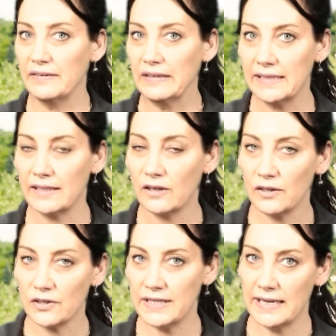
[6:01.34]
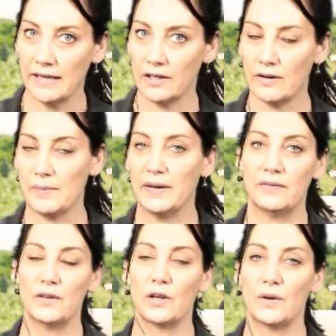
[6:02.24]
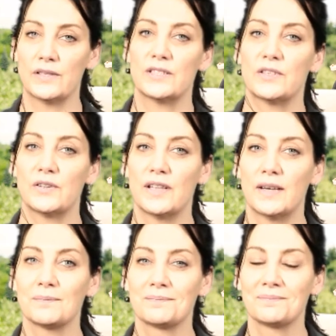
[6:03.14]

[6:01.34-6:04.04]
get a contracting out agreement if you're going to do that.